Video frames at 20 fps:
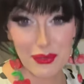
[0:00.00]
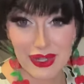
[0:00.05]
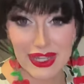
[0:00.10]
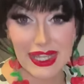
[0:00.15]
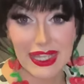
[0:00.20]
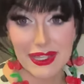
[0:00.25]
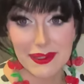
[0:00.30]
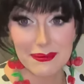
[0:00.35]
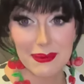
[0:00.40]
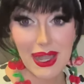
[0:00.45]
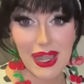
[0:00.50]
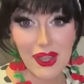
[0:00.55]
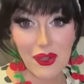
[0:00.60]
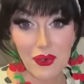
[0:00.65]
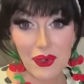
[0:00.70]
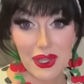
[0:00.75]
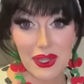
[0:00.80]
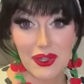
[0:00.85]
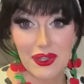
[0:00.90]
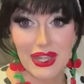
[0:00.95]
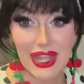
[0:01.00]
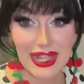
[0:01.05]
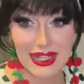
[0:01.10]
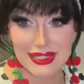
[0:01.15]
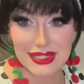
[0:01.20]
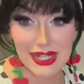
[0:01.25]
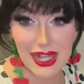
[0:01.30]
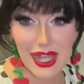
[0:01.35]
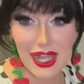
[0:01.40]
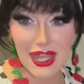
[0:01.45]
preheat my oil
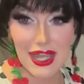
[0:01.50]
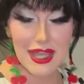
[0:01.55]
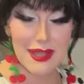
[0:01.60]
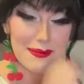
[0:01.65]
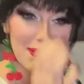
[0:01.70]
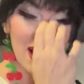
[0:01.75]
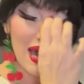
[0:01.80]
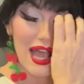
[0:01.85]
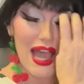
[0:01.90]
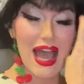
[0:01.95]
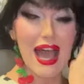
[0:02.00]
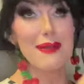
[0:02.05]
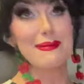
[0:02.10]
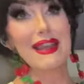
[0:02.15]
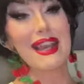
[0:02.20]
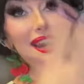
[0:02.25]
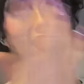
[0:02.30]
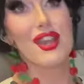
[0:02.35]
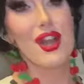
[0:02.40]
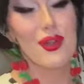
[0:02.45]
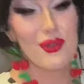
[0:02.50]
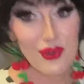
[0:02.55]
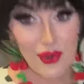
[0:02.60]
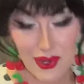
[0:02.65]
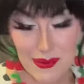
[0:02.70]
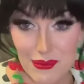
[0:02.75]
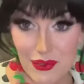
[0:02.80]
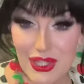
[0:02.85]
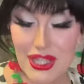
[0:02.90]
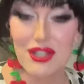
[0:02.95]
next time? I mean, I know
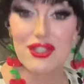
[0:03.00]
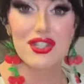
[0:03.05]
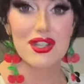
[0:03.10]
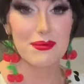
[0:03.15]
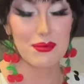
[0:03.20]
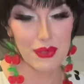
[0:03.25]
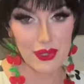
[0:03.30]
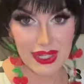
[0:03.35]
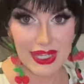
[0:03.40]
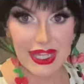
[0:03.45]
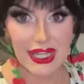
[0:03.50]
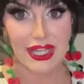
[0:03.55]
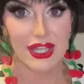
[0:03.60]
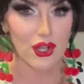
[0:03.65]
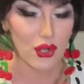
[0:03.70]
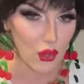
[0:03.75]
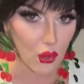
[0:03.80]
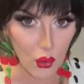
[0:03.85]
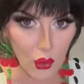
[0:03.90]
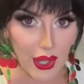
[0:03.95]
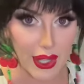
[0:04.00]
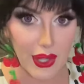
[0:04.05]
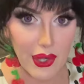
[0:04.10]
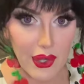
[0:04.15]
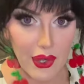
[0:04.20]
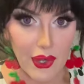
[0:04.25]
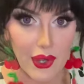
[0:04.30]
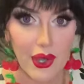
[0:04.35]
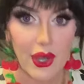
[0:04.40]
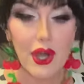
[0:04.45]
normally you should preheat your
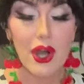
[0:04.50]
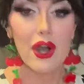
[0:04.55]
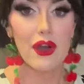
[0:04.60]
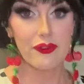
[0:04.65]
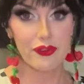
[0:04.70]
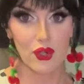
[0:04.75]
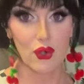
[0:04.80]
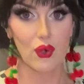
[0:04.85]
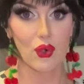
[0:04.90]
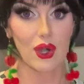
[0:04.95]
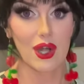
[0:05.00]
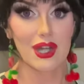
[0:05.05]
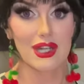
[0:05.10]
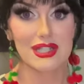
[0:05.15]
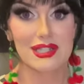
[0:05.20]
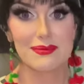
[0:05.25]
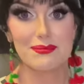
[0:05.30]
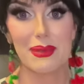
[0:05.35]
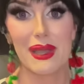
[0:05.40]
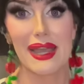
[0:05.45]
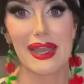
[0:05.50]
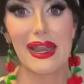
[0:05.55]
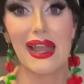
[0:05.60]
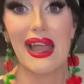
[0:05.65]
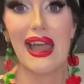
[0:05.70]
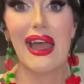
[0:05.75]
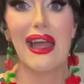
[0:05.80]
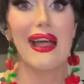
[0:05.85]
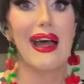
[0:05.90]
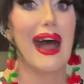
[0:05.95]
oil, of course, but
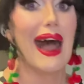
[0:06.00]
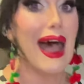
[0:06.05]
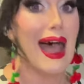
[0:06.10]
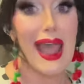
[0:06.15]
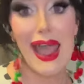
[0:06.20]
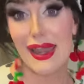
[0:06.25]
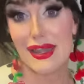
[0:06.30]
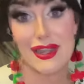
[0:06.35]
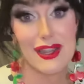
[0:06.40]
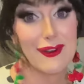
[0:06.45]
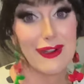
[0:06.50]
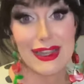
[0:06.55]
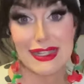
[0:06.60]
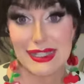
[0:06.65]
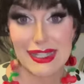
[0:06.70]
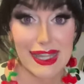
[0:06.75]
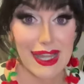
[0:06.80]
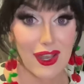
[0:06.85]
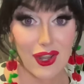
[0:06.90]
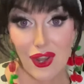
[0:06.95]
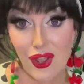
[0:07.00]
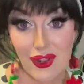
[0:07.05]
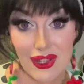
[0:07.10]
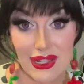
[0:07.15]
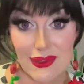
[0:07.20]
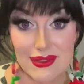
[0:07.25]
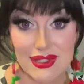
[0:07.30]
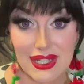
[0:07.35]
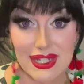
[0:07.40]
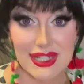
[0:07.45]
I had no idea how long
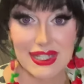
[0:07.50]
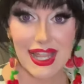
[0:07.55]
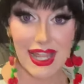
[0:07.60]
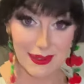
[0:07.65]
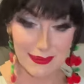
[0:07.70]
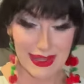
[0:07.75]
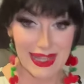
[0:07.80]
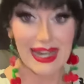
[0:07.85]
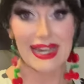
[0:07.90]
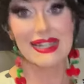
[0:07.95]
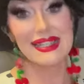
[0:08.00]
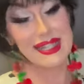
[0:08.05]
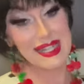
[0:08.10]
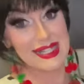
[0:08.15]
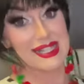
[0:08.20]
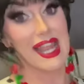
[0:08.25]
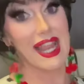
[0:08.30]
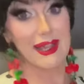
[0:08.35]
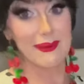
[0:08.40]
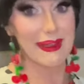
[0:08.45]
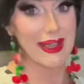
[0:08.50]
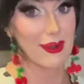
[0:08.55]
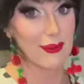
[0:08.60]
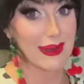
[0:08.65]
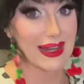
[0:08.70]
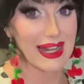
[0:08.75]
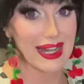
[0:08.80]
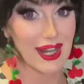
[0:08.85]
that was going to take me, and it did take me a really